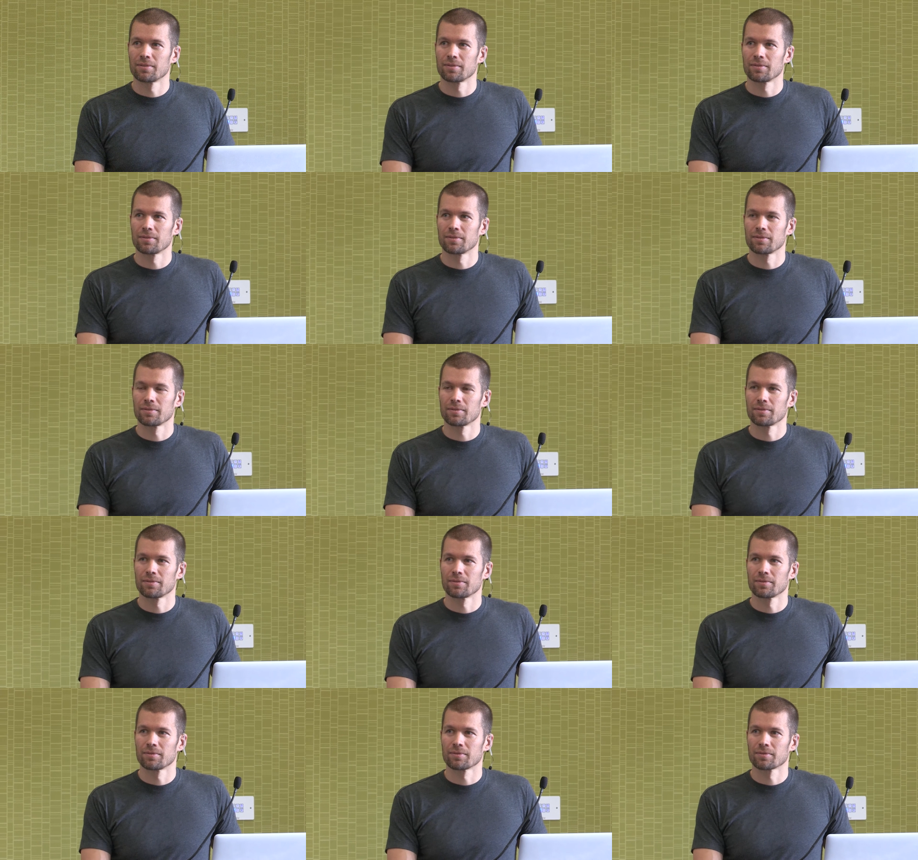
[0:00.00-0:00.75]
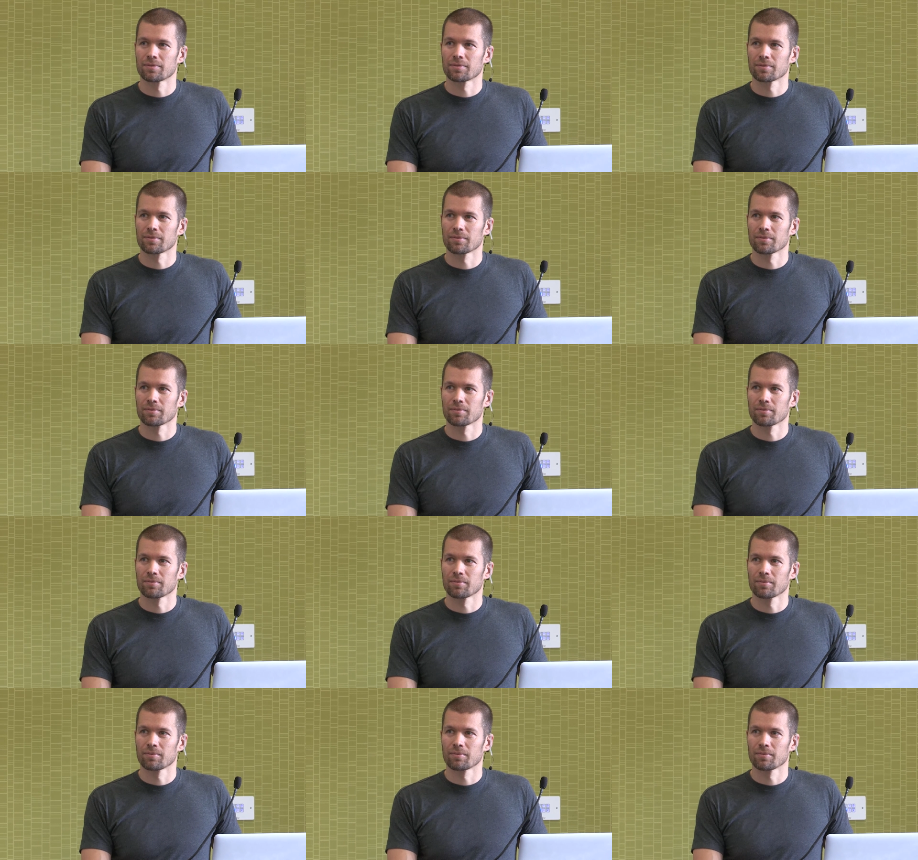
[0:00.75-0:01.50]

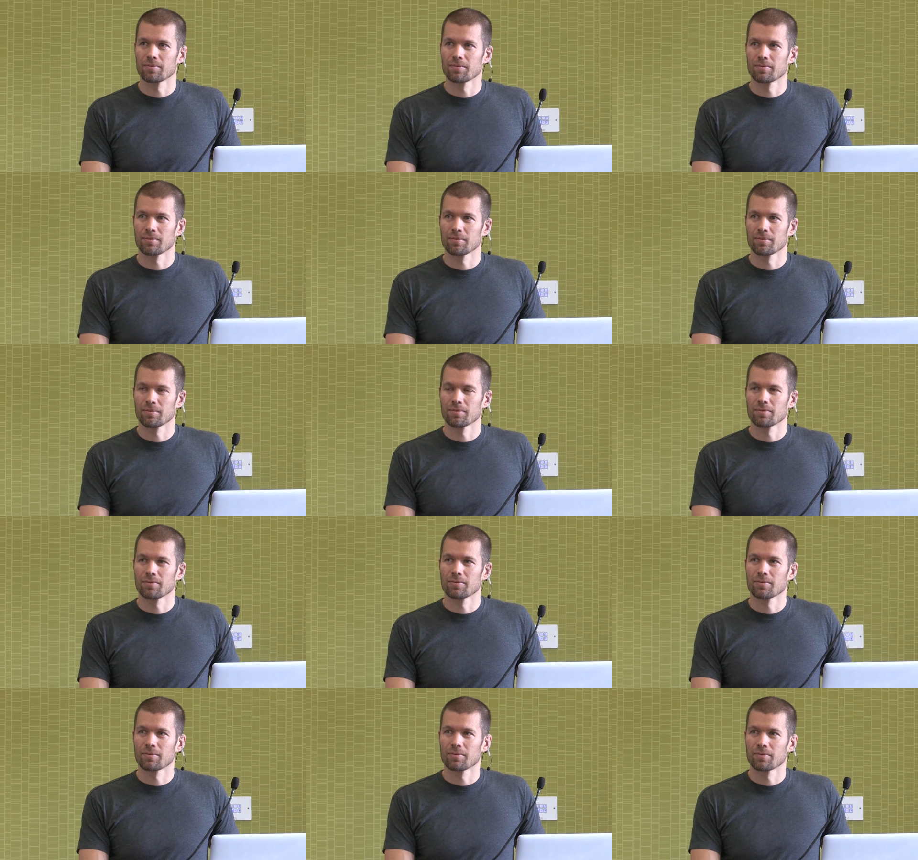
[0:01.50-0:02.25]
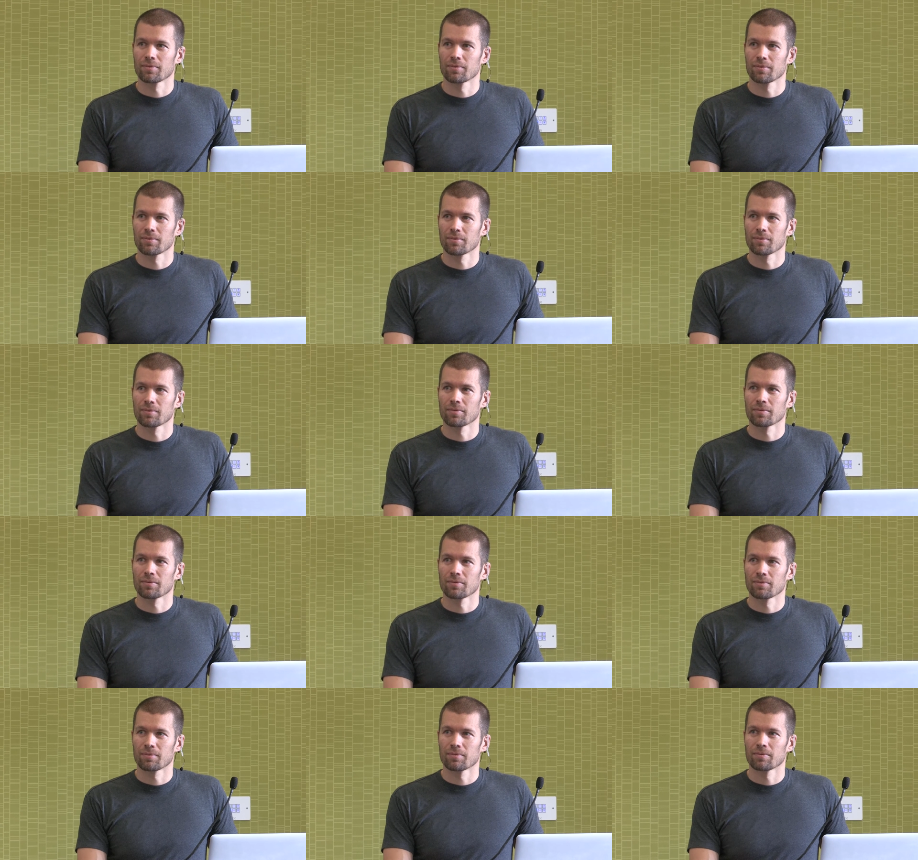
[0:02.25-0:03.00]

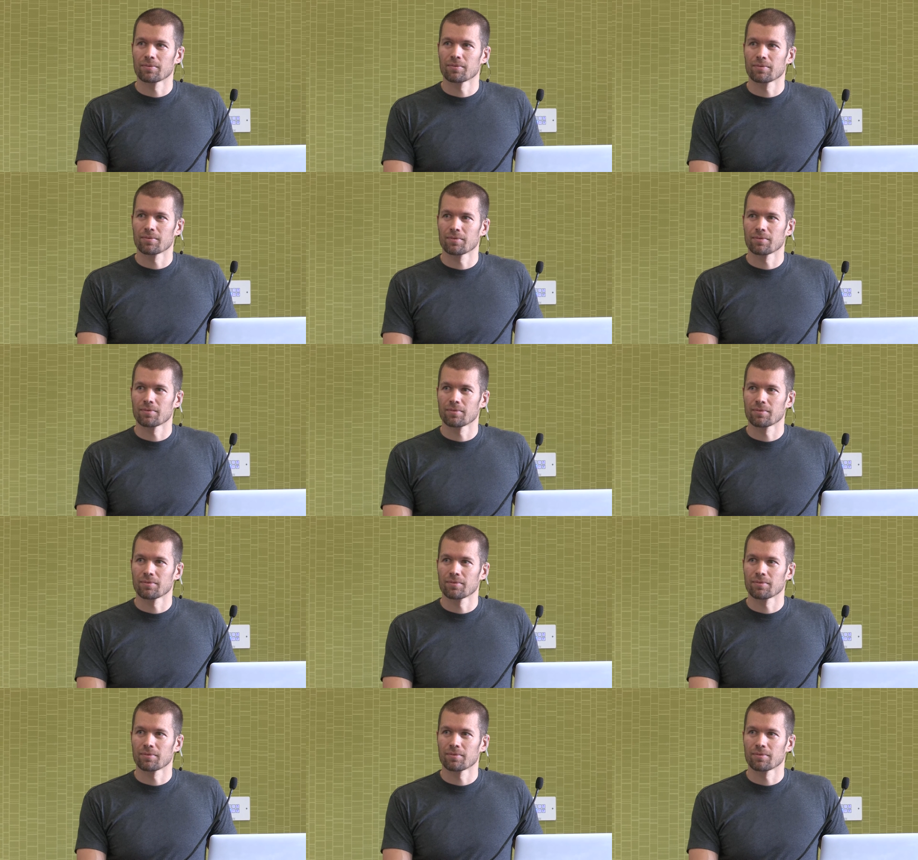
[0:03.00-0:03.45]
Nothing is said.